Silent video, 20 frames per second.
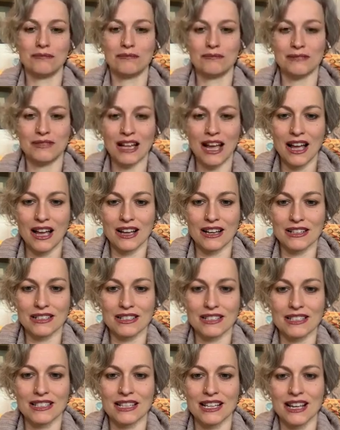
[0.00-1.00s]

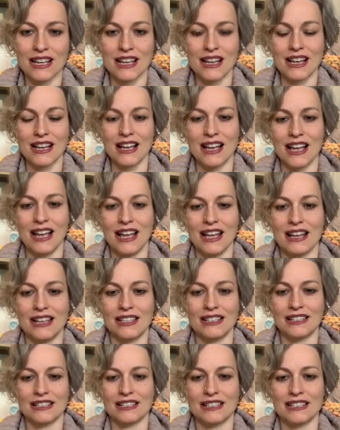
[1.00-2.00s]
texts.
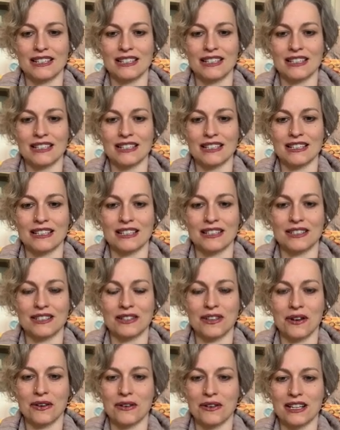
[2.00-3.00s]
And
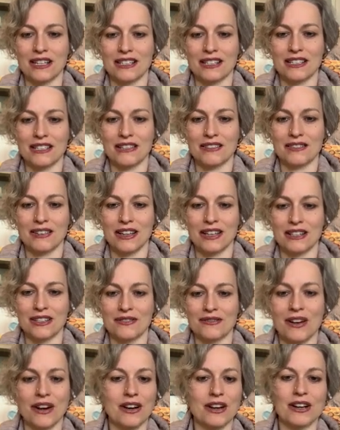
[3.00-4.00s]
so it's
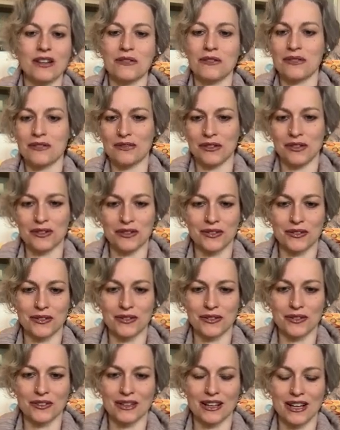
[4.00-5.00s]
very universal.
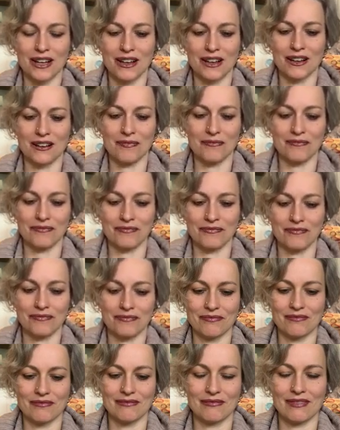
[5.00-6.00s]

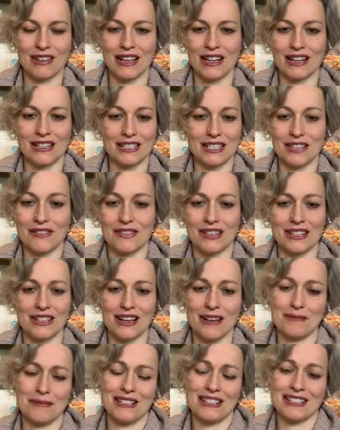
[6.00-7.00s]
And it's even,
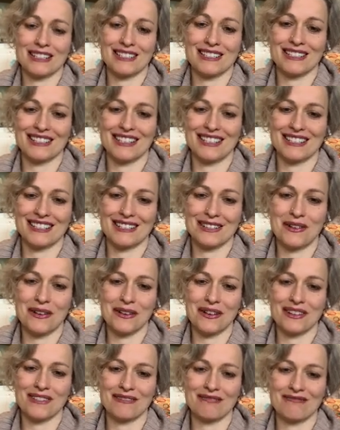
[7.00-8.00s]
it's
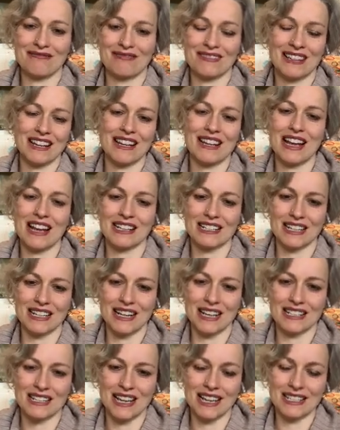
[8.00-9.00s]
not connected,
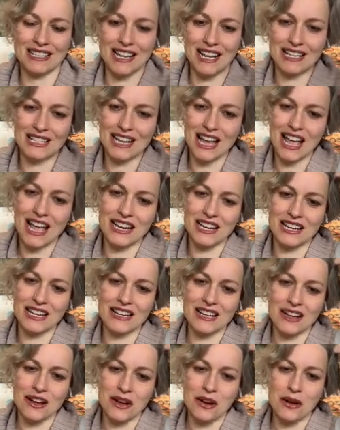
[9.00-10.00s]
as I said, to any
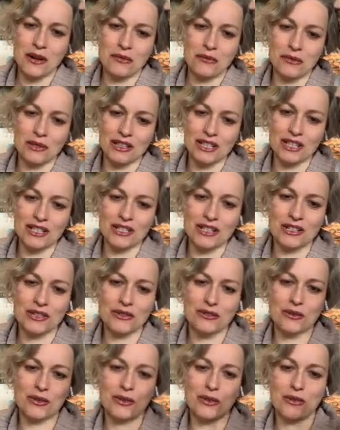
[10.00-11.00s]
religious
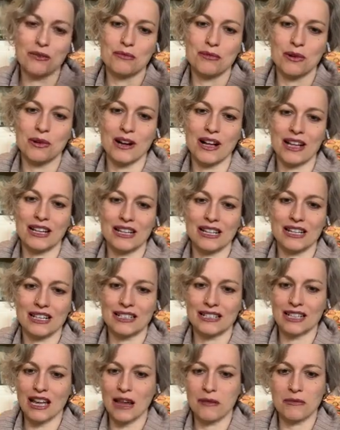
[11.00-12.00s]
group or any
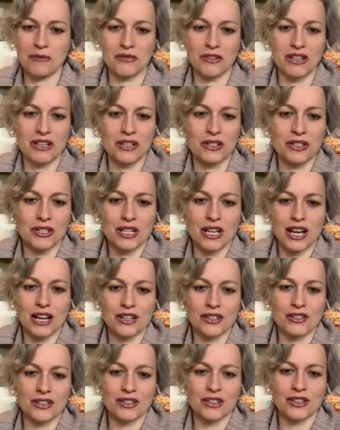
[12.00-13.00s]
type of
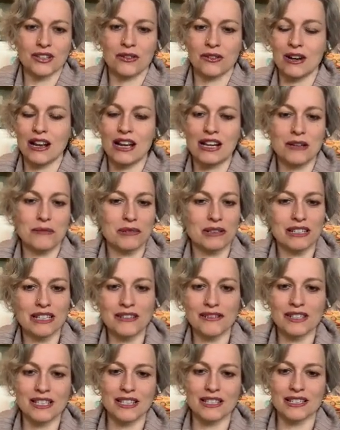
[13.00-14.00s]
initiation or any belief
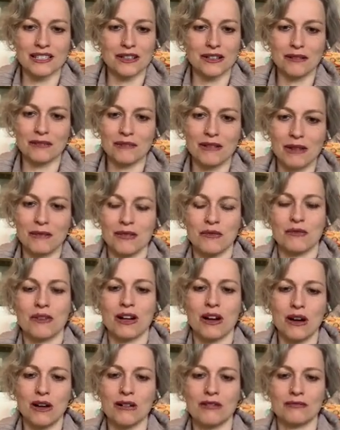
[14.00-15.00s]
system. We
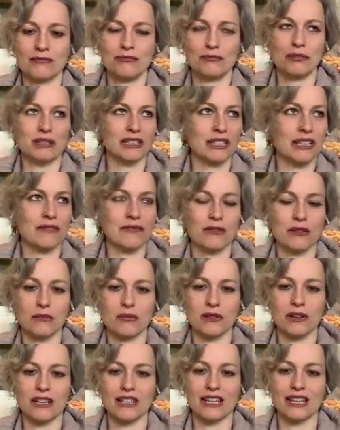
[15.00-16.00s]
all believe we're
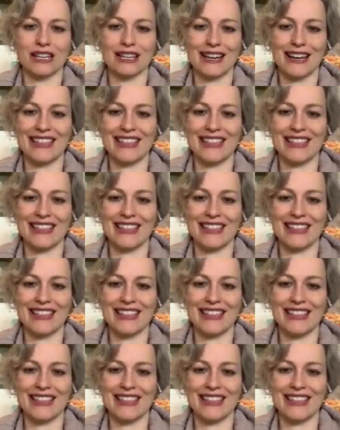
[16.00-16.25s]
breathing, I